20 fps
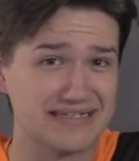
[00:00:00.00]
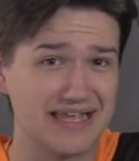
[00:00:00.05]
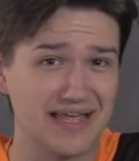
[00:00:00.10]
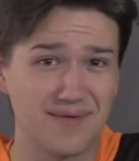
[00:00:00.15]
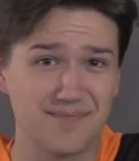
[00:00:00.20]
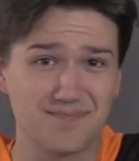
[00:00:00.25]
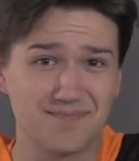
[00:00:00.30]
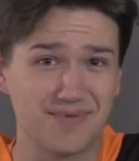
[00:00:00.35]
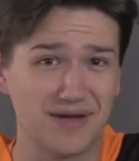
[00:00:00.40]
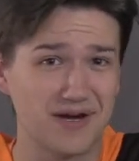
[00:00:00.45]

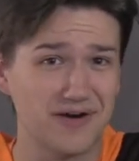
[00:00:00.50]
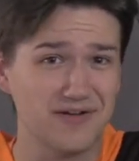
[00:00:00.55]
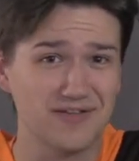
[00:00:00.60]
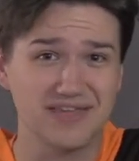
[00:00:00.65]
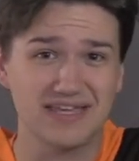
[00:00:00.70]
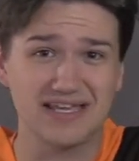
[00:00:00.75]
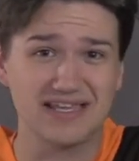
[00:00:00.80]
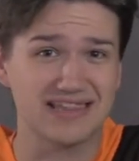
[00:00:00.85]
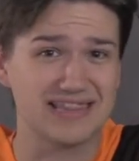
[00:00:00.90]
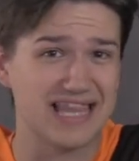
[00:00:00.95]

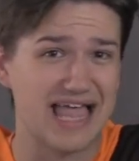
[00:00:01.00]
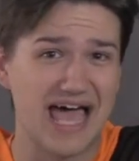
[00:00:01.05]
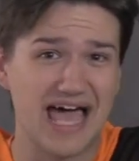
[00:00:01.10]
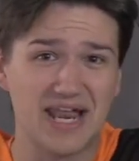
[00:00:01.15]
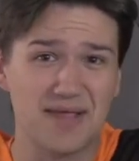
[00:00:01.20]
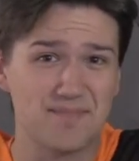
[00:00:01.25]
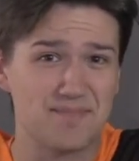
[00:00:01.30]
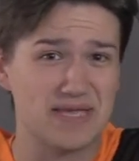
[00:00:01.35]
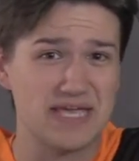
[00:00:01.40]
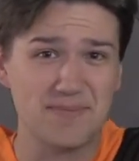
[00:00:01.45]
Apparently a lot
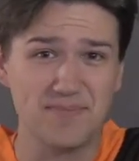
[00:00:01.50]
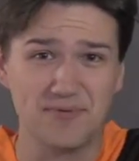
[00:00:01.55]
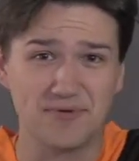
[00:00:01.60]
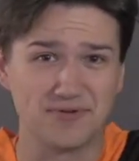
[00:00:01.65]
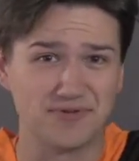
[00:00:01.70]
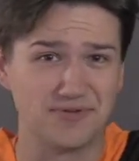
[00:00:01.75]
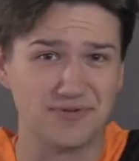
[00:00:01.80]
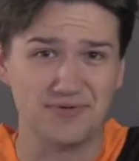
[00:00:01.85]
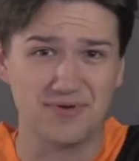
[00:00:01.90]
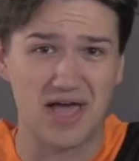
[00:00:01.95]
of
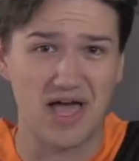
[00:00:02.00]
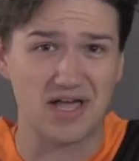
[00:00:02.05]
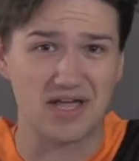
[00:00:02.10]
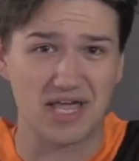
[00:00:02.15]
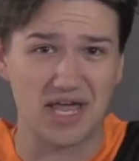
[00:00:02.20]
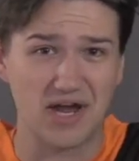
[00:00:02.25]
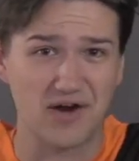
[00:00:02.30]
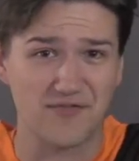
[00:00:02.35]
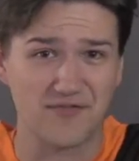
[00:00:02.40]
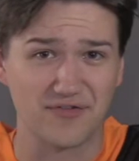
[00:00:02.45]
people do not
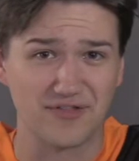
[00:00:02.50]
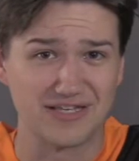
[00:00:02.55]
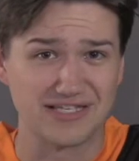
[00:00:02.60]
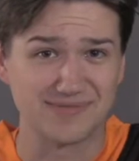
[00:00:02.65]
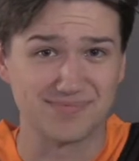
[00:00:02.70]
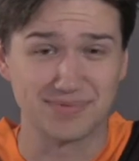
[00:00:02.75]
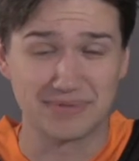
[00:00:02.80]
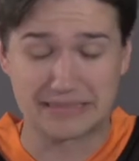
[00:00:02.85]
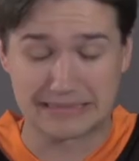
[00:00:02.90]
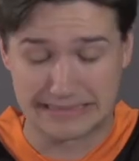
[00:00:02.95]
care for this,
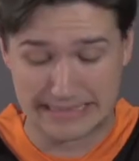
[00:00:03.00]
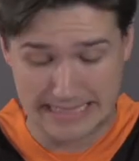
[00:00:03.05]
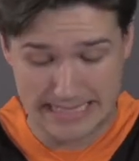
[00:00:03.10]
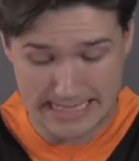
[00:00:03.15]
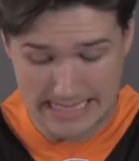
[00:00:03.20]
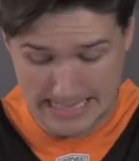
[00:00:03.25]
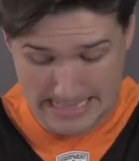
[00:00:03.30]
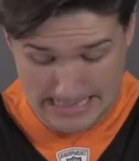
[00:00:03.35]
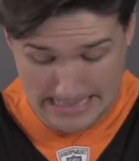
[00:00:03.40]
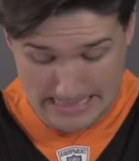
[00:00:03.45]
but
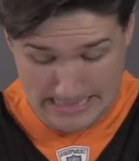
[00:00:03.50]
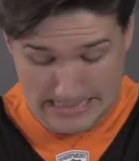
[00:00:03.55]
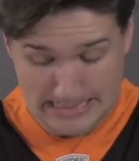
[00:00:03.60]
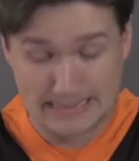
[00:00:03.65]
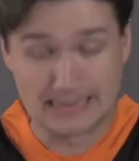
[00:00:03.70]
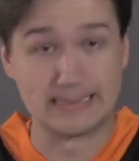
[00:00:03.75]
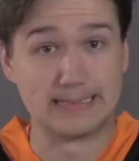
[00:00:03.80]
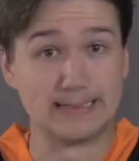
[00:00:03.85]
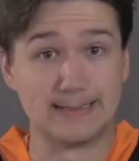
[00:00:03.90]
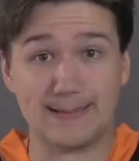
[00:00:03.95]

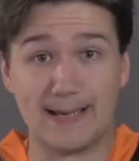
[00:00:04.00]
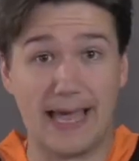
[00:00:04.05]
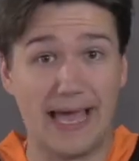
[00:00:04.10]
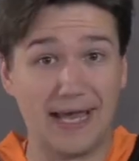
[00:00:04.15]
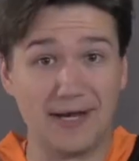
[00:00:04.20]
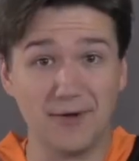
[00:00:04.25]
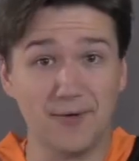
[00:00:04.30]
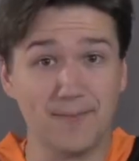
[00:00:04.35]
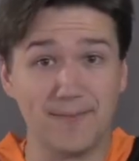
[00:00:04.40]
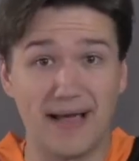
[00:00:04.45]

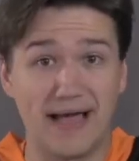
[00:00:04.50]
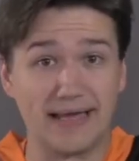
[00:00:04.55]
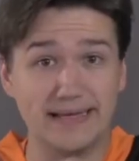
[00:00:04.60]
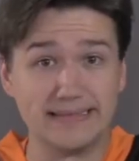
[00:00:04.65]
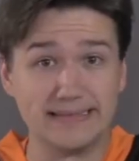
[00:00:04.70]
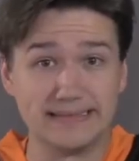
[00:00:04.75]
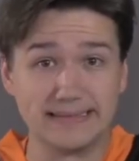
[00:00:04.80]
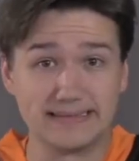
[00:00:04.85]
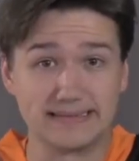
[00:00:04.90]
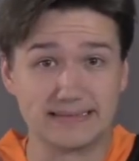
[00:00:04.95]
I don't mind
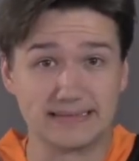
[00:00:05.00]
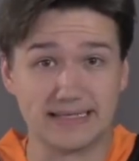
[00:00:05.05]
it.